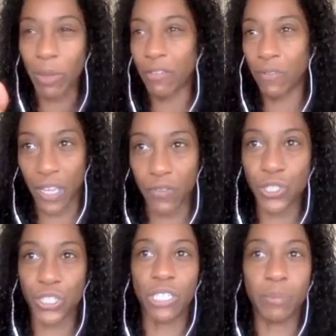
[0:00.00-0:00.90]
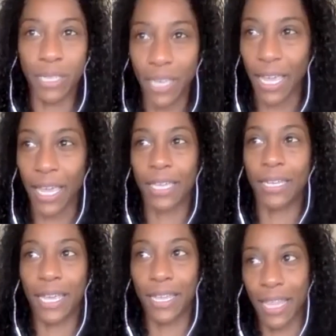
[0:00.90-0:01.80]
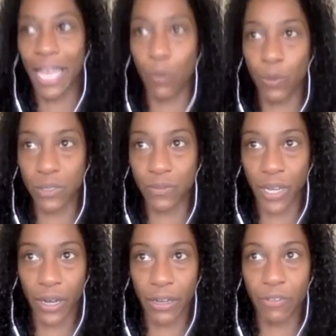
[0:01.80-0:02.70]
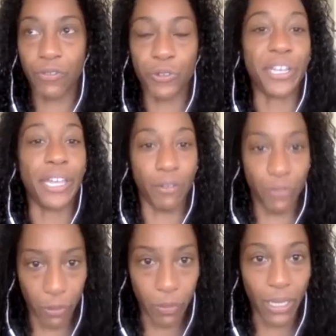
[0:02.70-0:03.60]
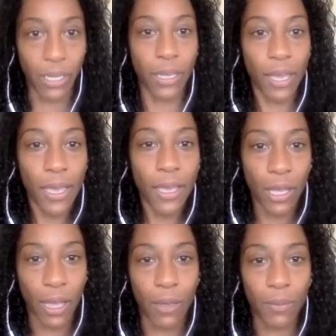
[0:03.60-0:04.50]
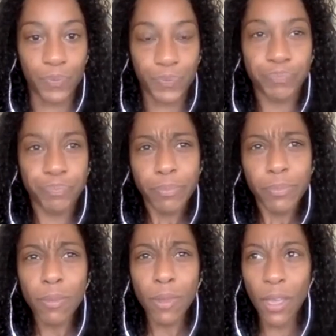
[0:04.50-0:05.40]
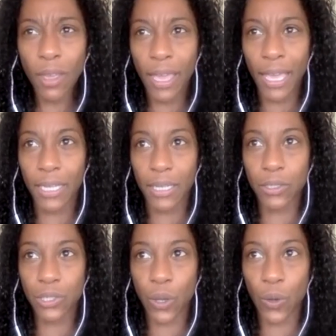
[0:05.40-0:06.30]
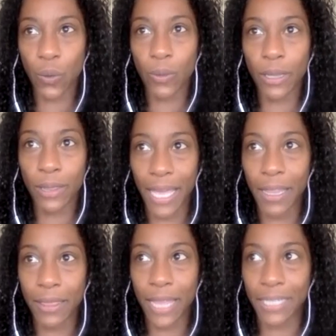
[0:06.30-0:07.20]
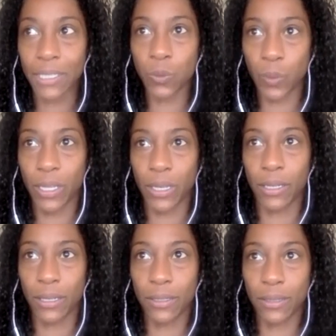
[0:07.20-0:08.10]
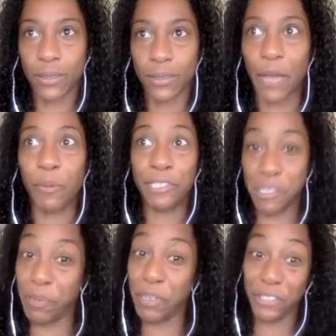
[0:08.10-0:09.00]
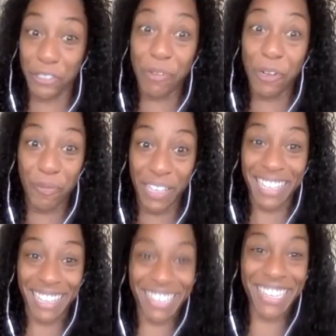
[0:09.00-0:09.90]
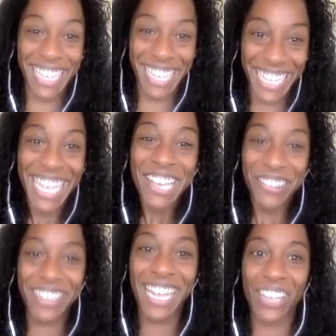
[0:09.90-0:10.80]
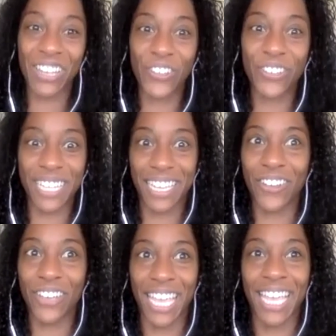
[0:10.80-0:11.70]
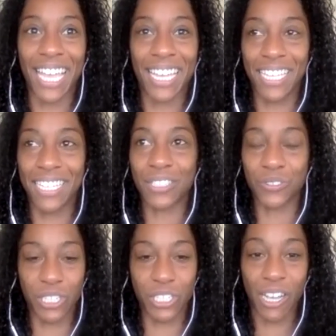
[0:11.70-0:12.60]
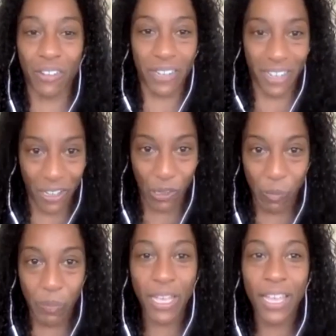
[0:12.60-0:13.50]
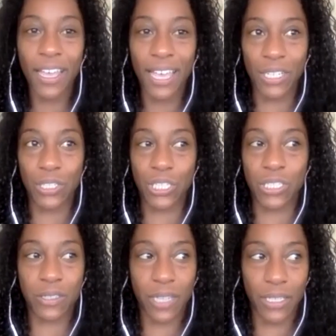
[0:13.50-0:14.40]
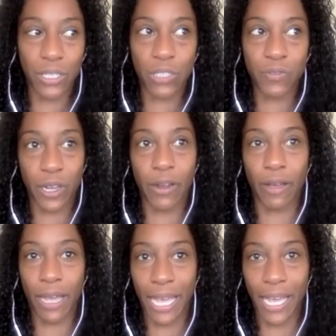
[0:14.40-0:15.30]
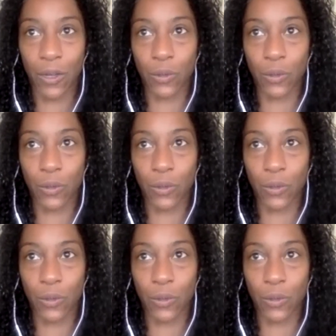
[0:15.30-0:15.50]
faith journey began. And that was very freeing for me. Um, and so that's when that was the pivotal moment when I knew like, okay, I need to reach out for help and just figure out how